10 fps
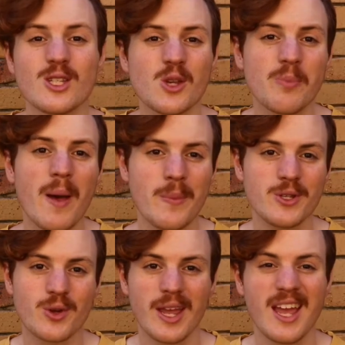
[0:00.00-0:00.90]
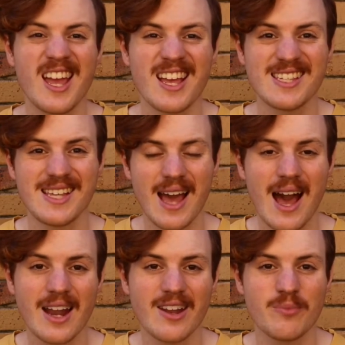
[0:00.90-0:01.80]
So puppetry is the
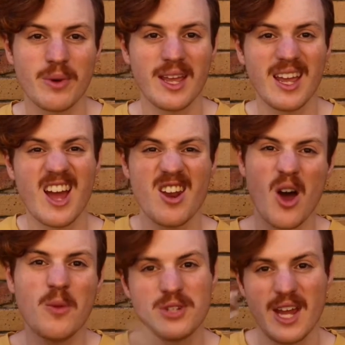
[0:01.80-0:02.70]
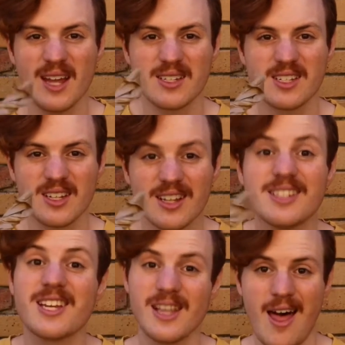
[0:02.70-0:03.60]
art of bringing an object
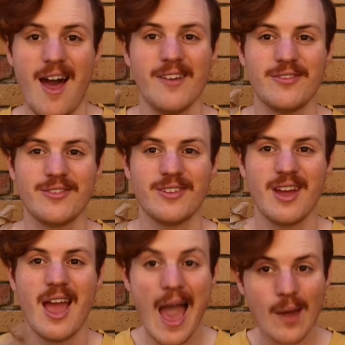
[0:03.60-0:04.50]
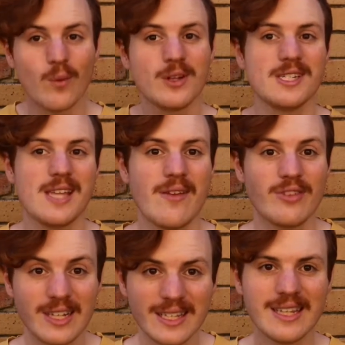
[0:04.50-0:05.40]
to life. And what does
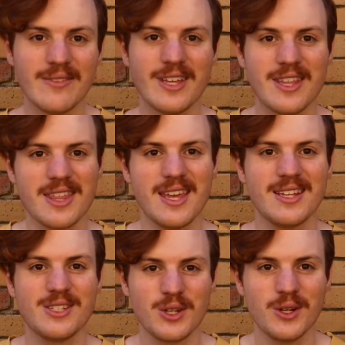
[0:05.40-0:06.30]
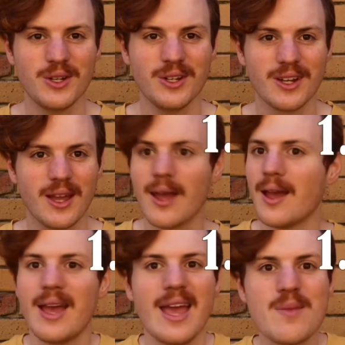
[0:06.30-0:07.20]
every living thing do?
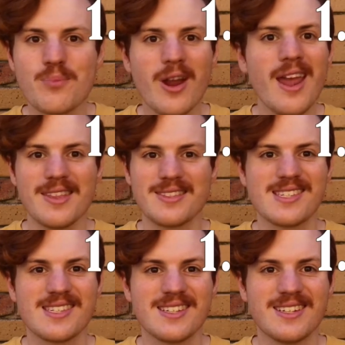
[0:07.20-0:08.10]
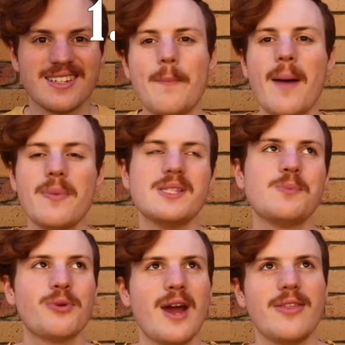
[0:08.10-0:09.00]
It breathes. A puppet's
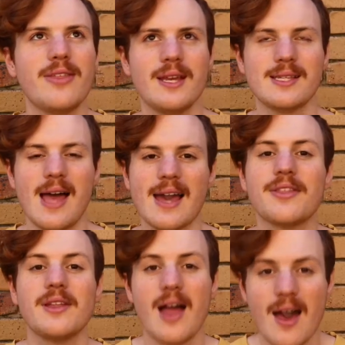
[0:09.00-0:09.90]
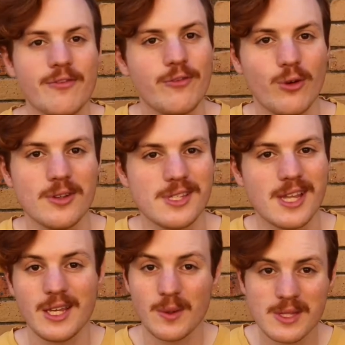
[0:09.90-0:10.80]
breath is like the life force
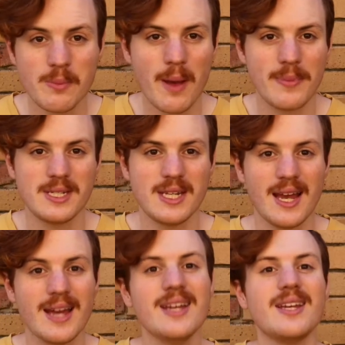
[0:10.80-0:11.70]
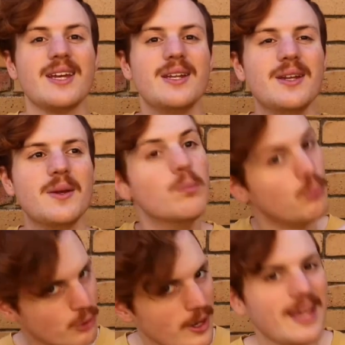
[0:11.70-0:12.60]
that you as a puppeteer can
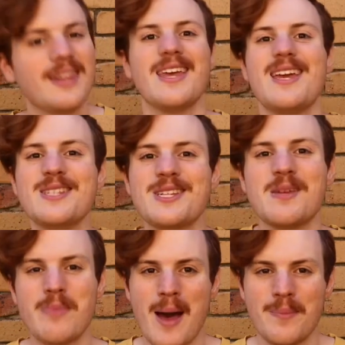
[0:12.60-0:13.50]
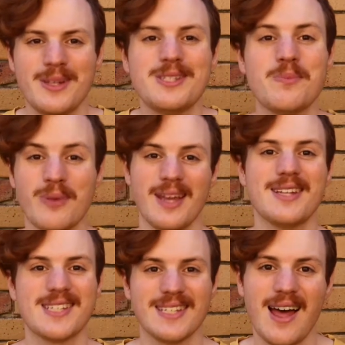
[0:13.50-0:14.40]
breathe into the puppet to bring
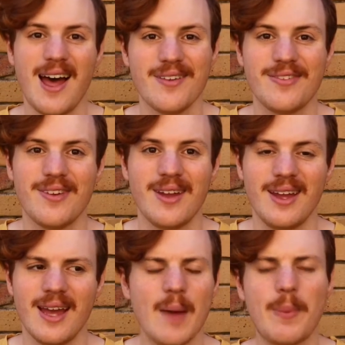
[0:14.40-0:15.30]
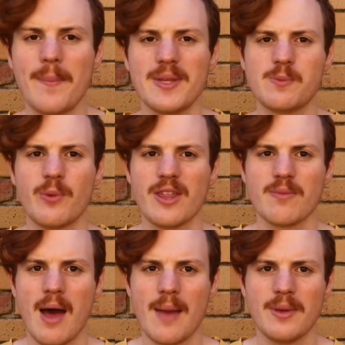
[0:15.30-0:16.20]
it to life. A puppet's breath
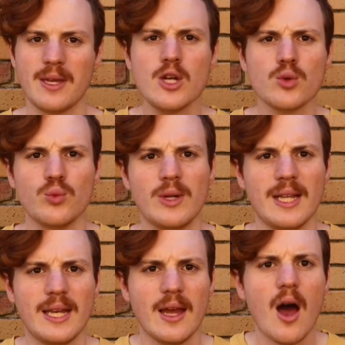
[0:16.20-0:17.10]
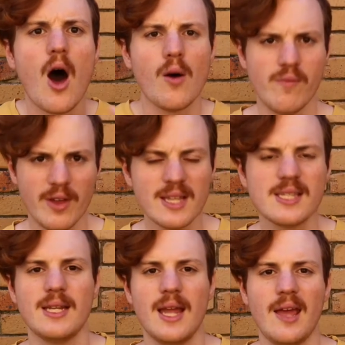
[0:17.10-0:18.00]
might be really
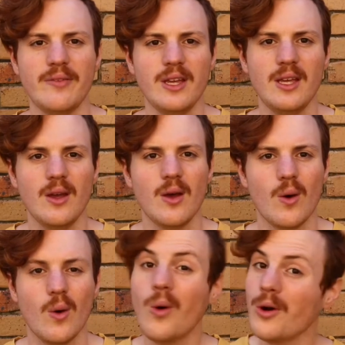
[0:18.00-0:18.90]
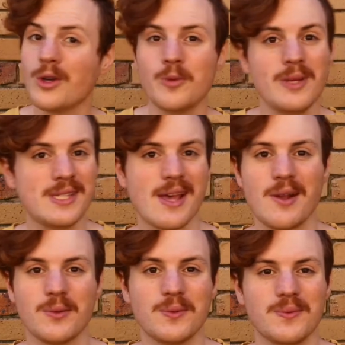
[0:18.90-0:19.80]
obvious and heavy, or it could be
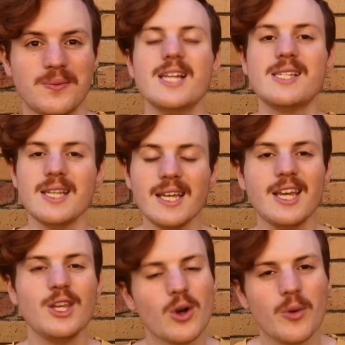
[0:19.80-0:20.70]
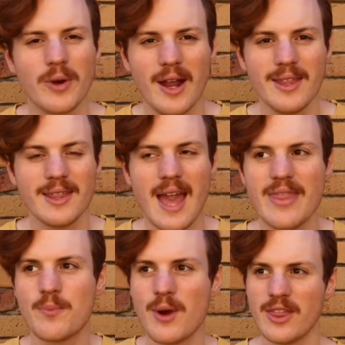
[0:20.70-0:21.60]
subtle. Syncing your breath
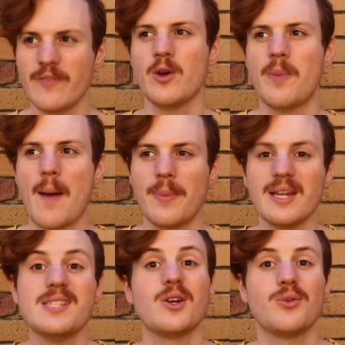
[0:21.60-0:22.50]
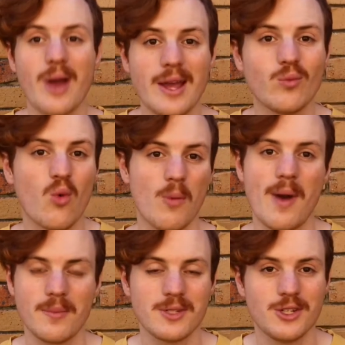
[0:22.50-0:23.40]
and the breath of your puppet is a great
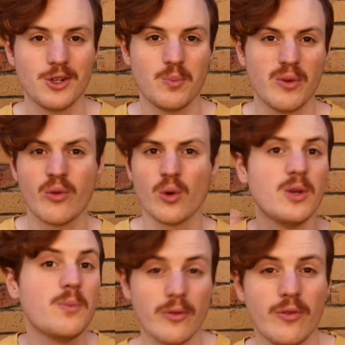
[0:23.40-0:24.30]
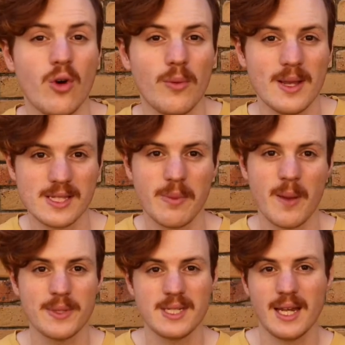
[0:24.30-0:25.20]
warm-up to do before you perform as a
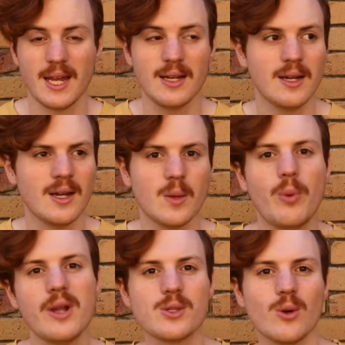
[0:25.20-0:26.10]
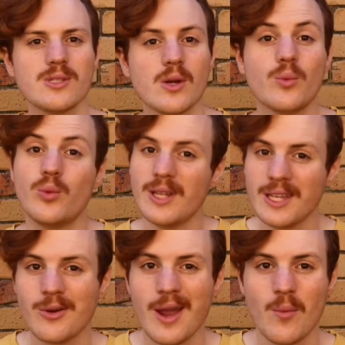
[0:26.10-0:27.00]
puppeteer, but it's also a really
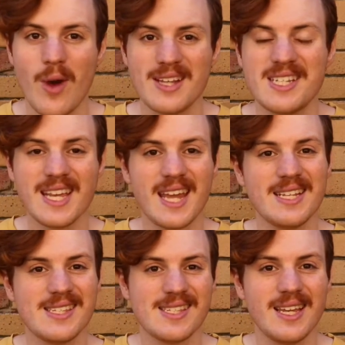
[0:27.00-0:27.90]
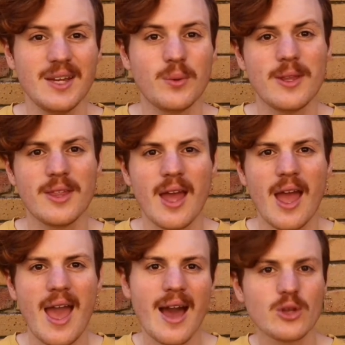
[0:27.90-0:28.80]
great way to get in sync with
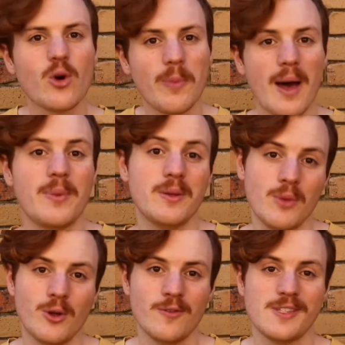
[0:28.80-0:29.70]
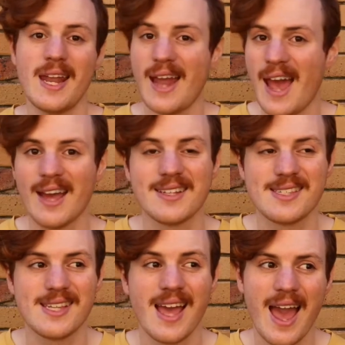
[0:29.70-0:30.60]
how your puppet moves and
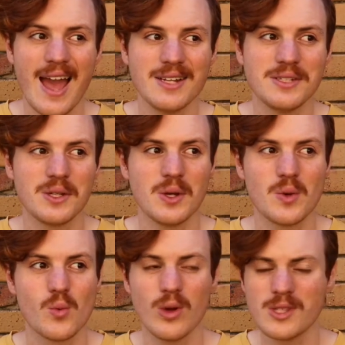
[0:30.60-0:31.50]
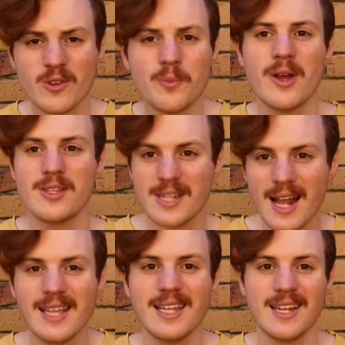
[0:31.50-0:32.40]
acts and what sort of
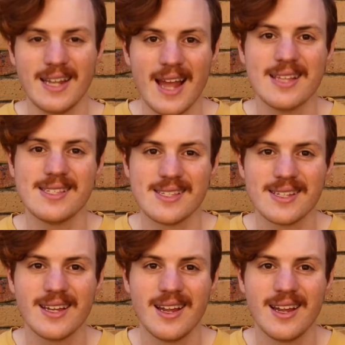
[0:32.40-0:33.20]
personality it has.